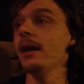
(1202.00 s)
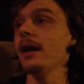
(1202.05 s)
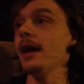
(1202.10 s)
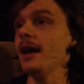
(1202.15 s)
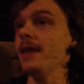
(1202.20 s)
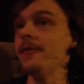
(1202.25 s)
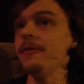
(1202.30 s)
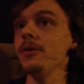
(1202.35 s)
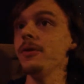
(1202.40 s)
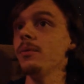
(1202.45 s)

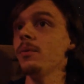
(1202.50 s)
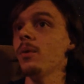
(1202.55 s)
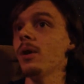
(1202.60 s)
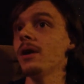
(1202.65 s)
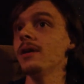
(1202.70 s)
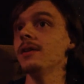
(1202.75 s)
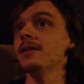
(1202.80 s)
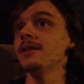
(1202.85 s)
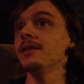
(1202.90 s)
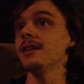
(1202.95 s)
If you
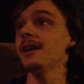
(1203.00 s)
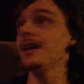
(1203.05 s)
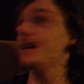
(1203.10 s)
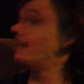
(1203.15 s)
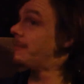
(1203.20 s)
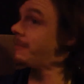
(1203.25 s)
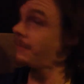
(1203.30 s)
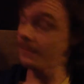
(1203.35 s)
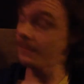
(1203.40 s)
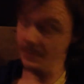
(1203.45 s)
want
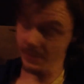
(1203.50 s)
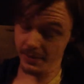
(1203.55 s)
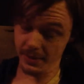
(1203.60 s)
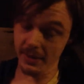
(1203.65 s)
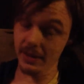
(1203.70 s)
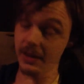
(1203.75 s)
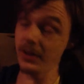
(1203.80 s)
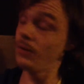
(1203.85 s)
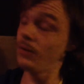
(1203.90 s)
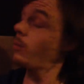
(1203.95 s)

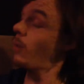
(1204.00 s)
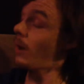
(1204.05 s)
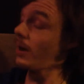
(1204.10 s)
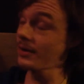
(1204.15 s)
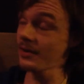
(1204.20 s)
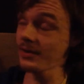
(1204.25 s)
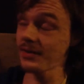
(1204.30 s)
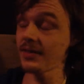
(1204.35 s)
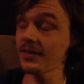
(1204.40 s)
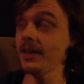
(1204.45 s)

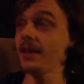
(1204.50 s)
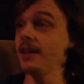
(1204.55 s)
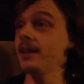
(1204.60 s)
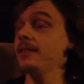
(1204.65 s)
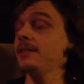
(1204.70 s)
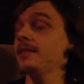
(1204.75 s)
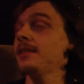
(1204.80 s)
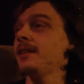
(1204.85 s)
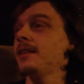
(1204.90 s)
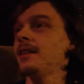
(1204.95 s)
to see
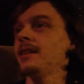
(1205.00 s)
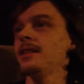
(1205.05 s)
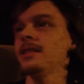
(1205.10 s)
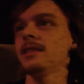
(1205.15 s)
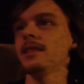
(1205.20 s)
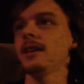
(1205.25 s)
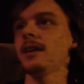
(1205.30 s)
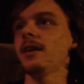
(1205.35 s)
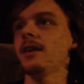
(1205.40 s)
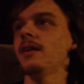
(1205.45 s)
it,
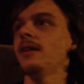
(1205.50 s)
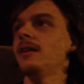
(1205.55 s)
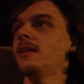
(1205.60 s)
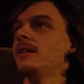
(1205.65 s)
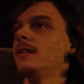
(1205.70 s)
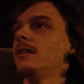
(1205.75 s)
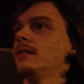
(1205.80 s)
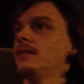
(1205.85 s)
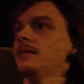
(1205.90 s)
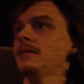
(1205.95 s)

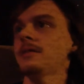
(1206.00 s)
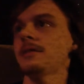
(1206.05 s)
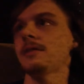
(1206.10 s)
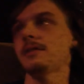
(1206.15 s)
there